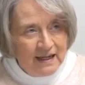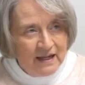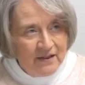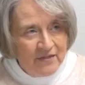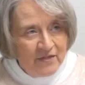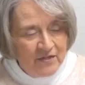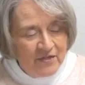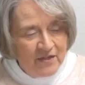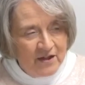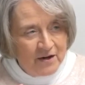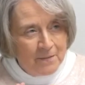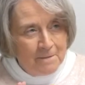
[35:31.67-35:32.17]

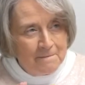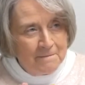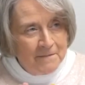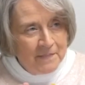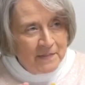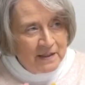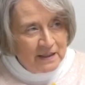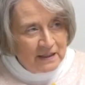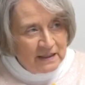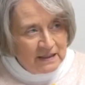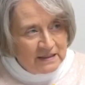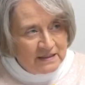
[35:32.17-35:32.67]
The
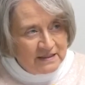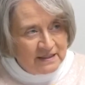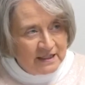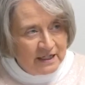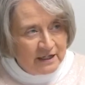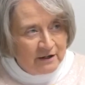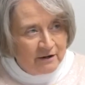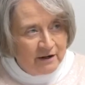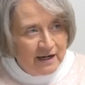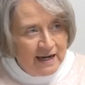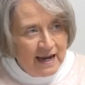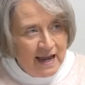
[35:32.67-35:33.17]

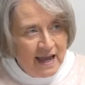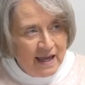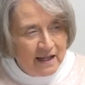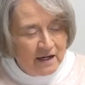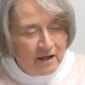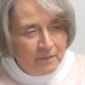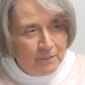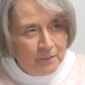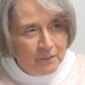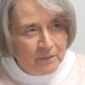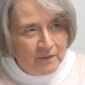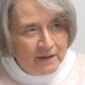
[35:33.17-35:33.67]
military had
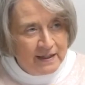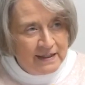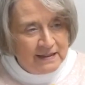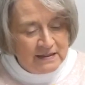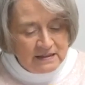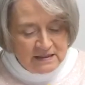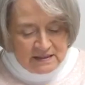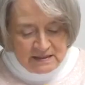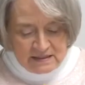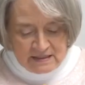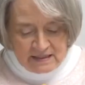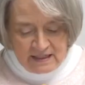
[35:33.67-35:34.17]

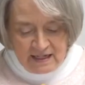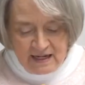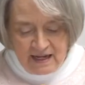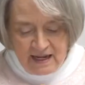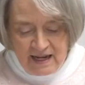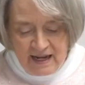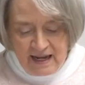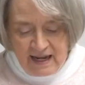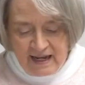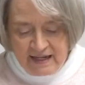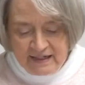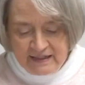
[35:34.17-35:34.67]
oppressed
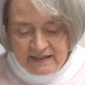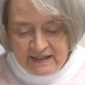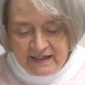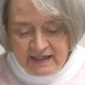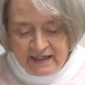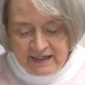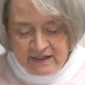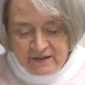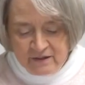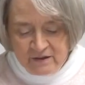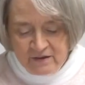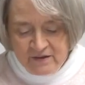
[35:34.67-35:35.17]
and
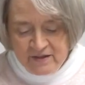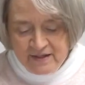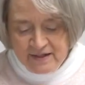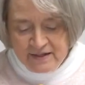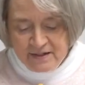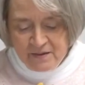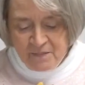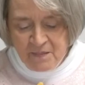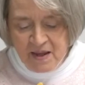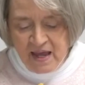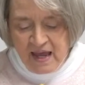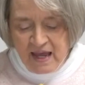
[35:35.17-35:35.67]
killed
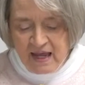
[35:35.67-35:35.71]
them.